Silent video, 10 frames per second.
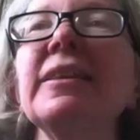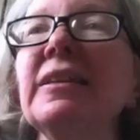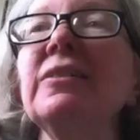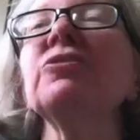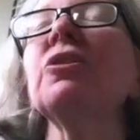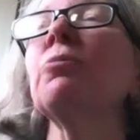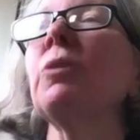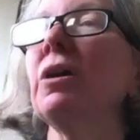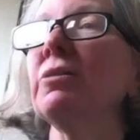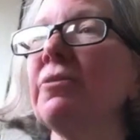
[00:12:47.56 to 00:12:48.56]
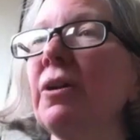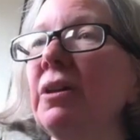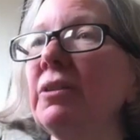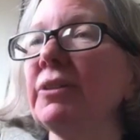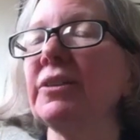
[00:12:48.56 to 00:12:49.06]
things go wrong for
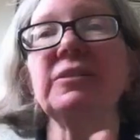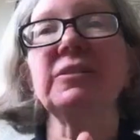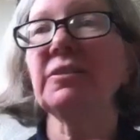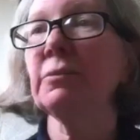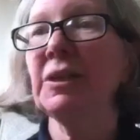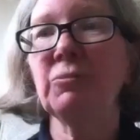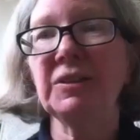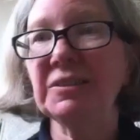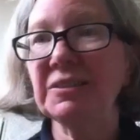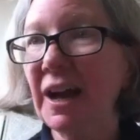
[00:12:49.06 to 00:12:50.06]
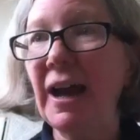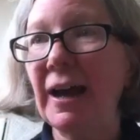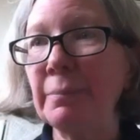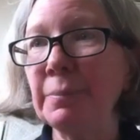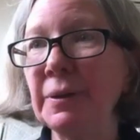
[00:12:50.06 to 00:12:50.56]
all of us. It doesn't mean we
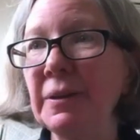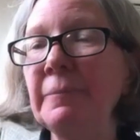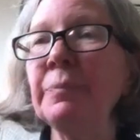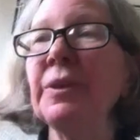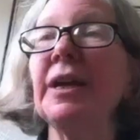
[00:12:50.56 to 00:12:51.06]
stop. Mm-hmm.